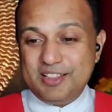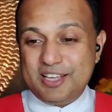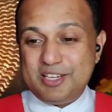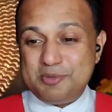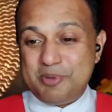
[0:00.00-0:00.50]

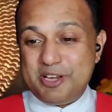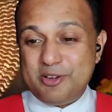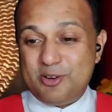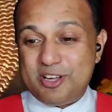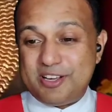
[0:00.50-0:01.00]
that it
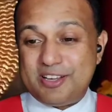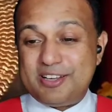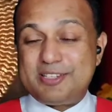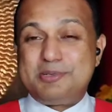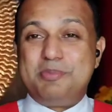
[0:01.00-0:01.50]
might not
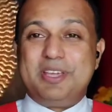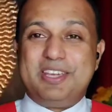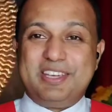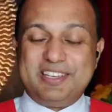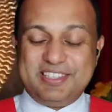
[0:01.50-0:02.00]
hurt me.
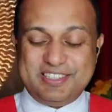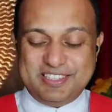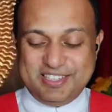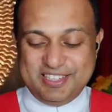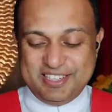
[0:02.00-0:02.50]

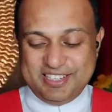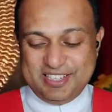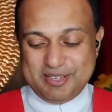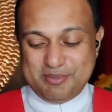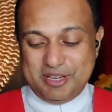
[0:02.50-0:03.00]

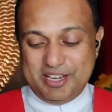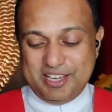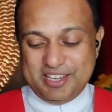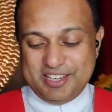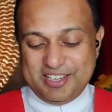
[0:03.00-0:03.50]

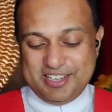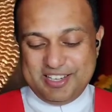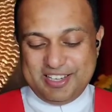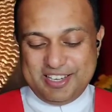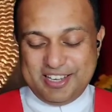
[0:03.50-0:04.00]
Meaning,
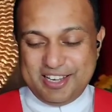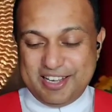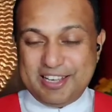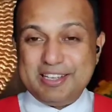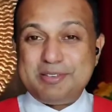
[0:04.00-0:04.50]

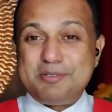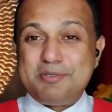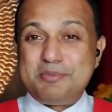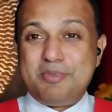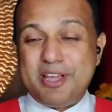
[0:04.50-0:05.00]
uh, it
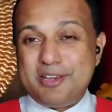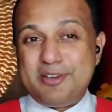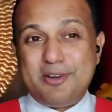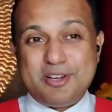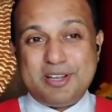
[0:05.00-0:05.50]

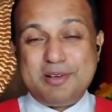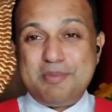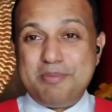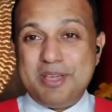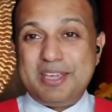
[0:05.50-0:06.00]
might not
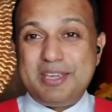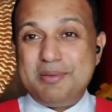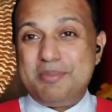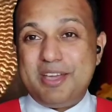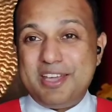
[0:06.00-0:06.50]
make
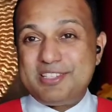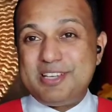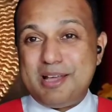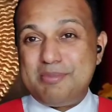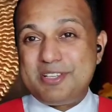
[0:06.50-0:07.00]
him a
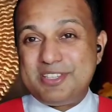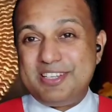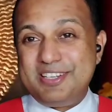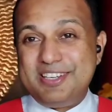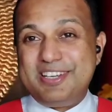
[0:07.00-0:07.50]

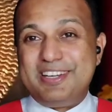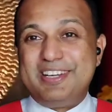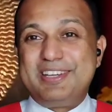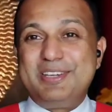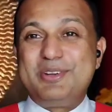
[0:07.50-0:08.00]
Jabez
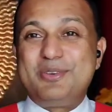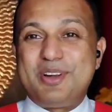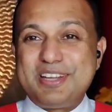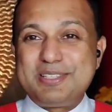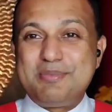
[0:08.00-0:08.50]
indeed. You know
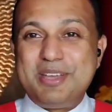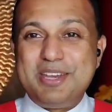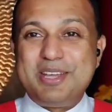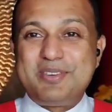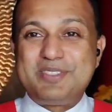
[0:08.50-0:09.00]
what is the
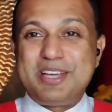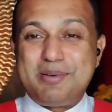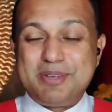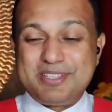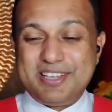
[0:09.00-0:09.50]
meaning of
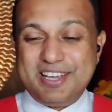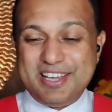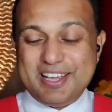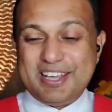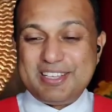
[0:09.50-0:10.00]
Jabez?
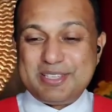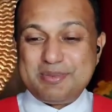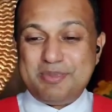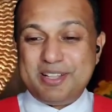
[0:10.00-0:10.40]
His